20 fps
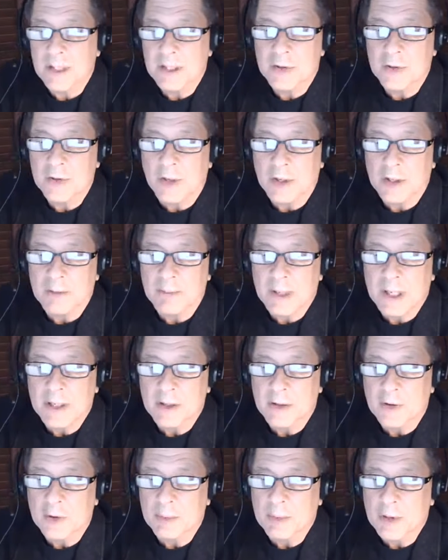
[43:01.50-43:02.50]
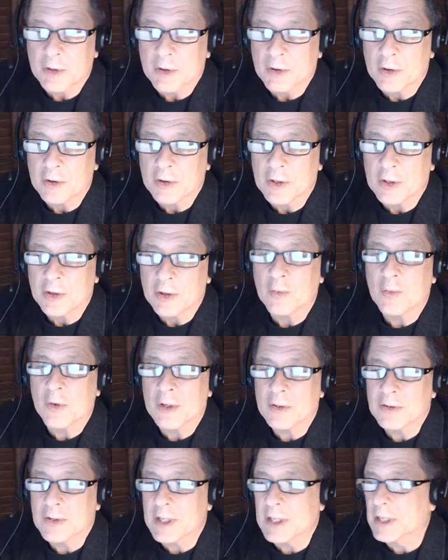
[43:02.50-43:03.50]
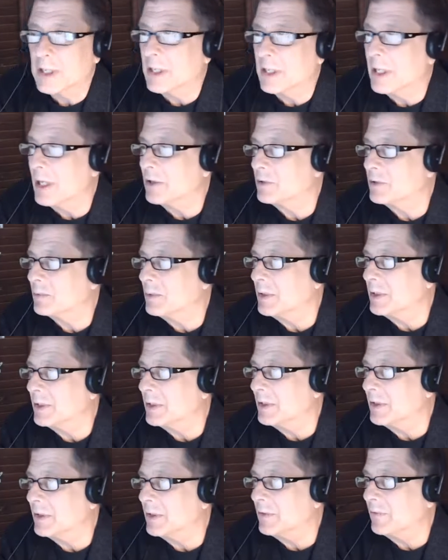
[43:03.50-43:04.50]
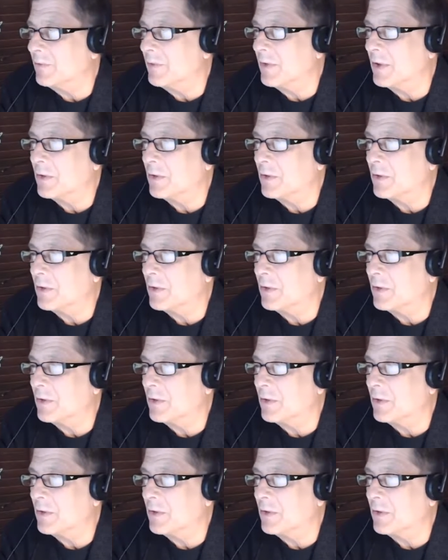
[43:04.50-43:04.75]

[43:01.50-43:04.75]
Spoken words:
kind of talked about a little bit earlier, was that announcement at the